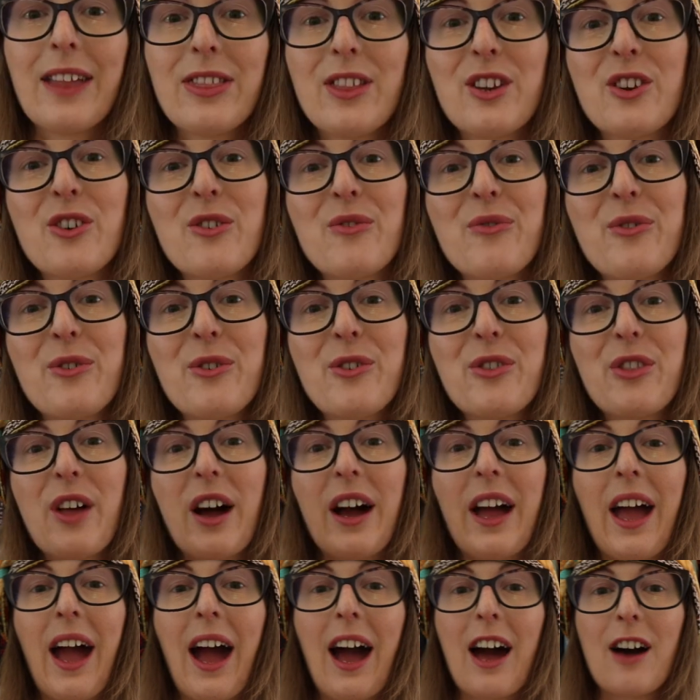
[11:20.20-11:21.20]
And the novel
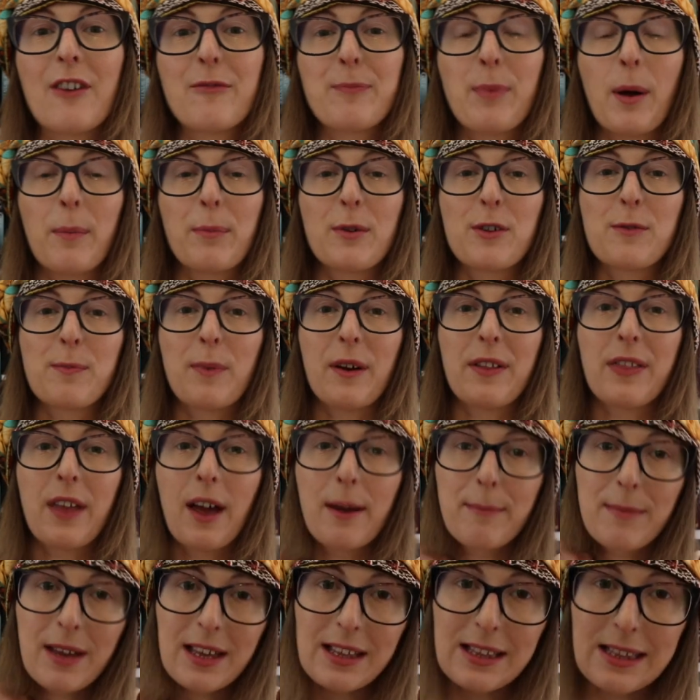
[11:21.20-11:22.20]
that I have published by
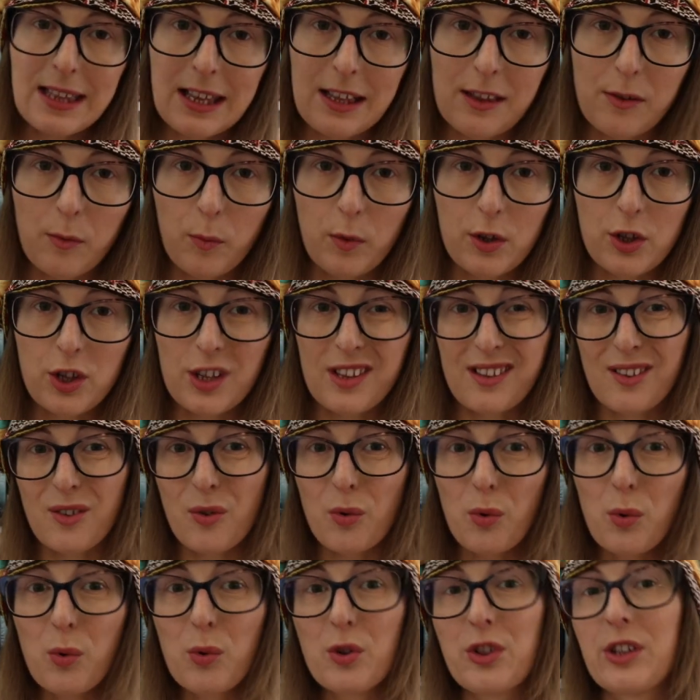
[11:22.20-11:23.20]
them is this, which is
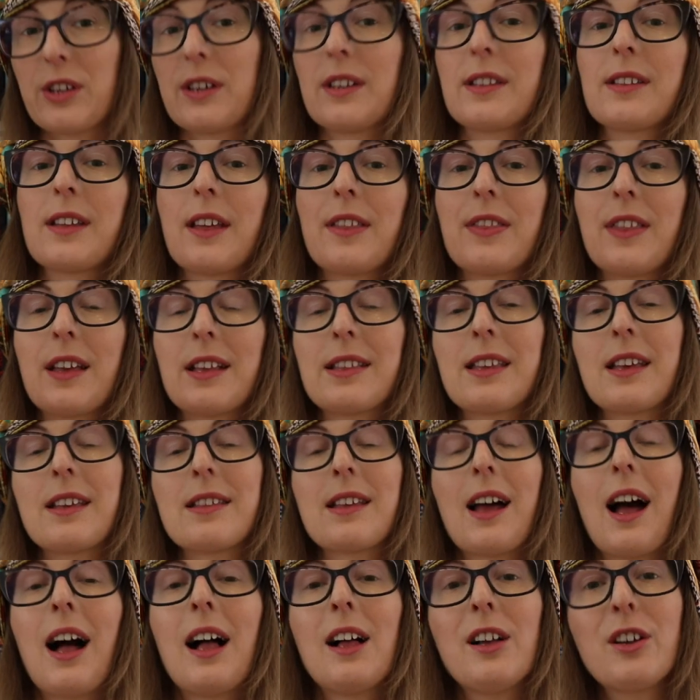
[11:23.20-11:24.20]
gorgeous. This
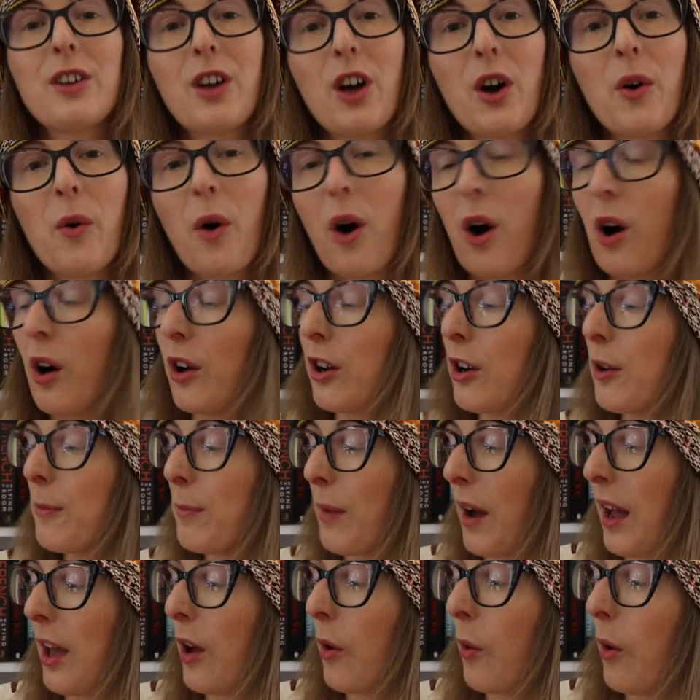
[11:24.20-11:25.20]
is I'll Go On
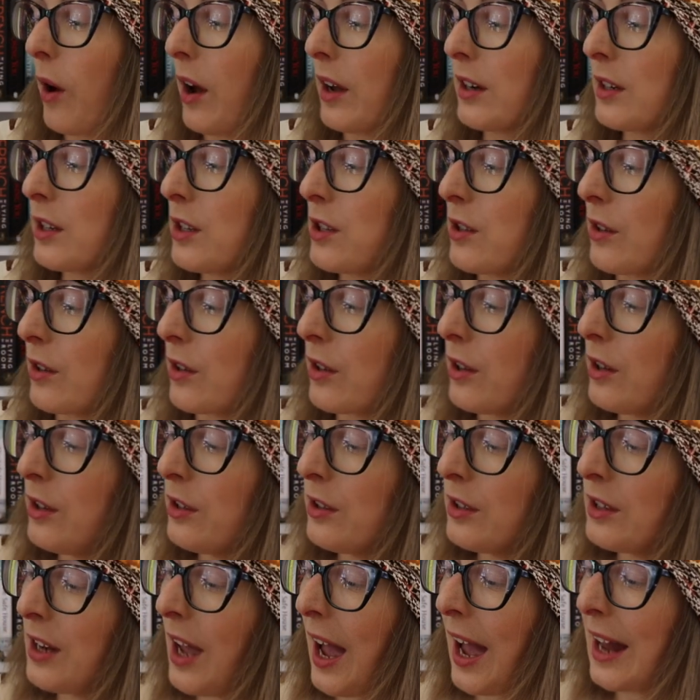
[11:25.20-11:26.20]
by Hwan
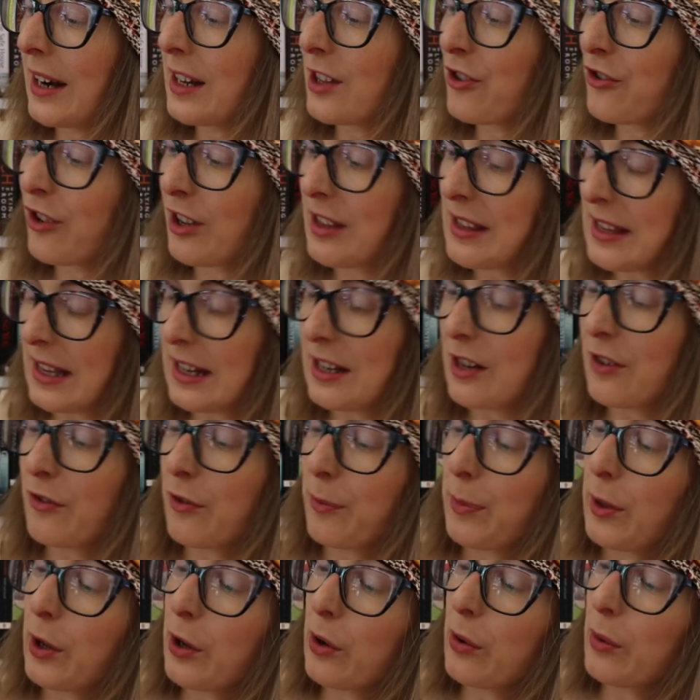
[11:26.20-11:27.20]
Young-un, and it's translated
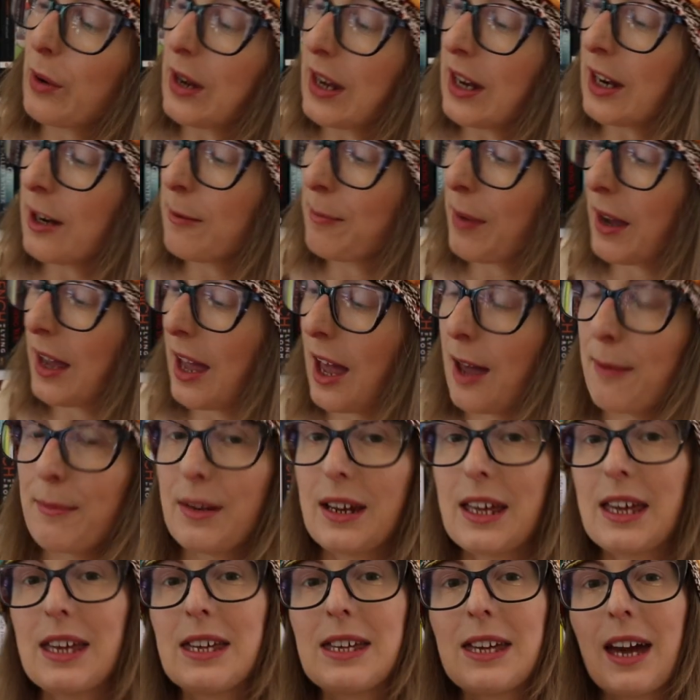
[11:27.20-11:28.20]
from the Korean by
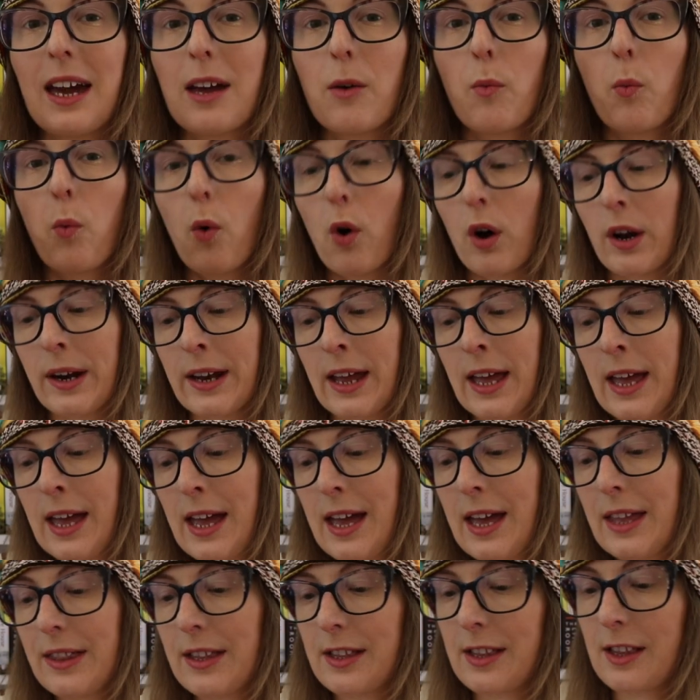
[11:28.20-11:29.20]
Emily Ye Won.
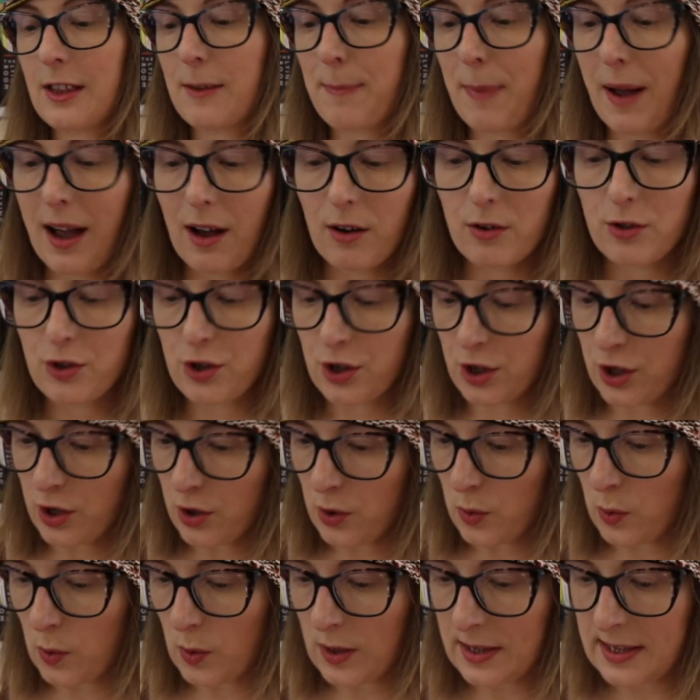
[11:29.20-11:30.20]
This is about
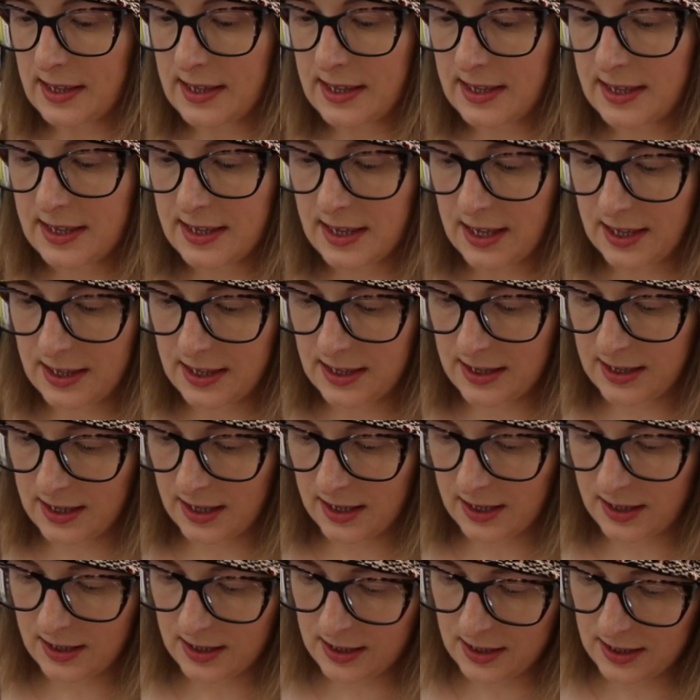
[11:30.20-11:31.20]
two
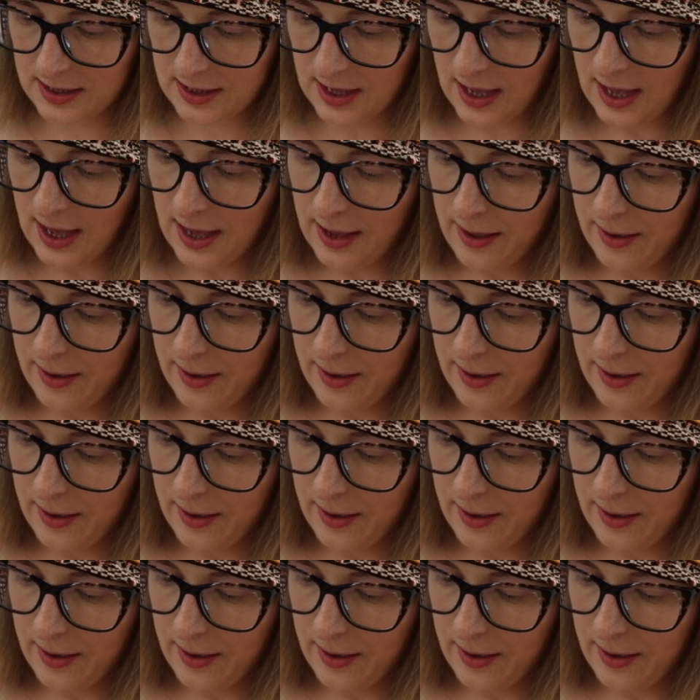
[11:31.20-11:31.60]
sisters.